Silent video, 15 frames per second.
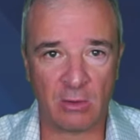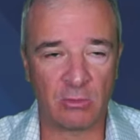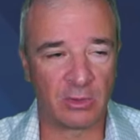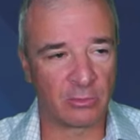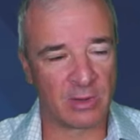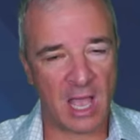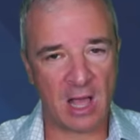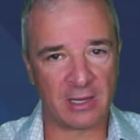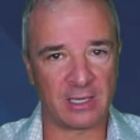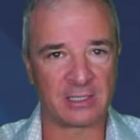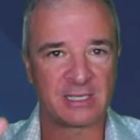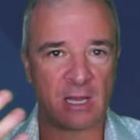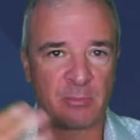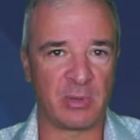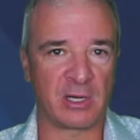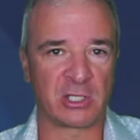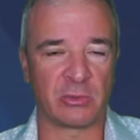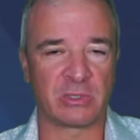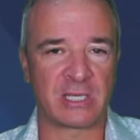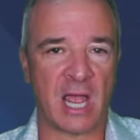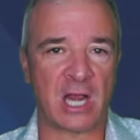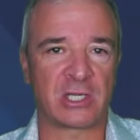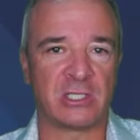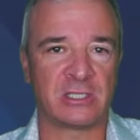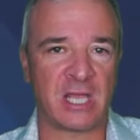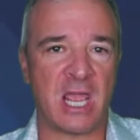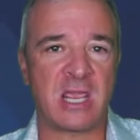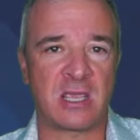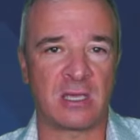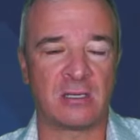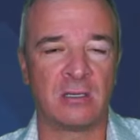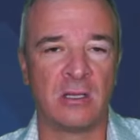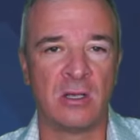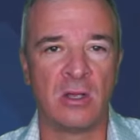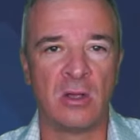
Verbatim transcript: Well, the reality is that picture was actually taken